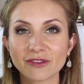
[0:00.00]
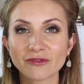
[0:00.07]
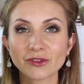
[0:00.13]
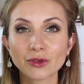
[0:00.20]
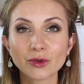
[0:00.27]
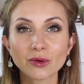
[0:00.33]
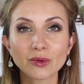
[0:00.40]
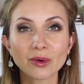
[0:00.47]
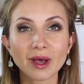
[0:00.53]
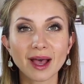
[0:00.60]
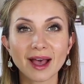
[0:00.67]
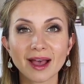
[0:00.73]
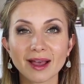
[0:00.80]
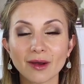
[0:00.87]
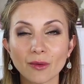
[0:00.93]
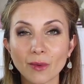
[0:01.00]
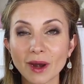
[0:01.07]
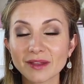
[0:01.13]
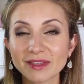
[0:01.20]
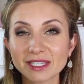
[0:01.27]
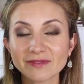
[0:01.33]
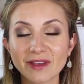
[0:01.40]
If you
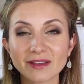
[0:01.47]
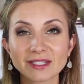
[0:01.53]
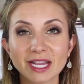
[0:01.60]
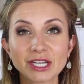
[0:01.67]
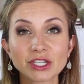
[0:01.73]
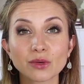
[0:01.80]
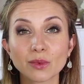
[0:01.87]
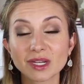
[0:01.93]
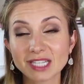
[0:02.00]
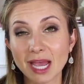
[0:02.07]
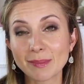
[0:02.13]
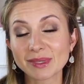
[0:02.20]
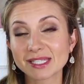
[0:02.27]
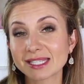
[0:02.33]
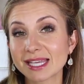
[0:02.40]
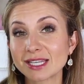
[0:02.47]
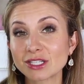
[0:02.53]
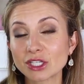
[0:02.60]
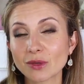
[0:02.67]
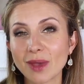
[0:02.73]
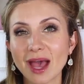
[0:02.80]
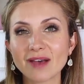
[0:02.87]
wear this foundation, what type of
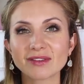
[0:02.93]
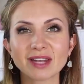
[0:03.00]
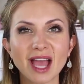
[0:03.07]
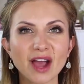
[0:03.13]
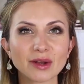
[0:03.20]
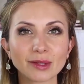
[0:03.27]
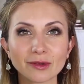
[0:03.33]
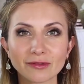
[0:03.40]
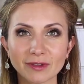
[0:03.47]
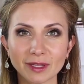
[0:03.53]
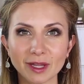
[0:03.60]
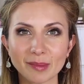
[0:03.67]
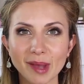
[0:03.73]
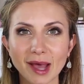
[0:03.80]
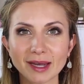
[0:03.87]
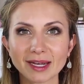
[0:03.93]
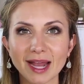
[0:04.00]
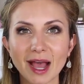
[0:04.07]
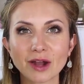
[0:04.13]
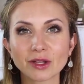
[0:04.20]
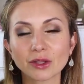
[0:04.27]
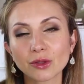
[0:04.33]
skin do you have and how do you feel about it?
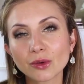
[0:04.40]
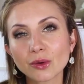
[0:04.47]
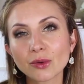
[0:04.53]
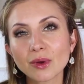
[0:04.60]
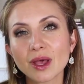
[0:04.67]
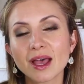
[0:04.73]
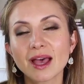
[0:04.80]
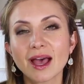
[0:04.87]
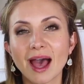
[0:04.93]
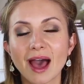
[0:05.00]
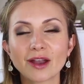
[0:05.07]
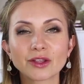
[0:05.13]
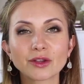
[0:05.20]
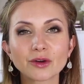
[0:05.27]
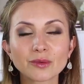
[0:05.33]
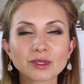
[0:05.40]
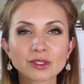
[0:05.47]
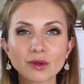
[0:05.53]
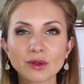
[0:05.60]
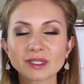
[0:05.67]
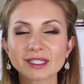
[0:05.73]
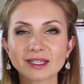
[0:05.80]
How do your
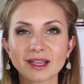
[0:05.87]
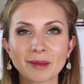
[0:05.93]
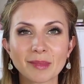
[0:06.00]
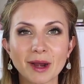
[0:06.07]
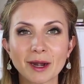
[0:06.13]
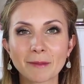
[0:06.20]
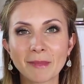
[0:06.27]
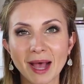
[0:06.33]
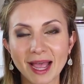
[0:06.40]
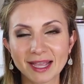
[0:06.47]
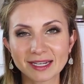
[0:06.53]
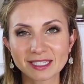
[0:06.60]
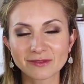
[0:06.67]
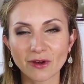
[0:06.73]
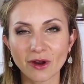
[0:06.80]
results compare to mine as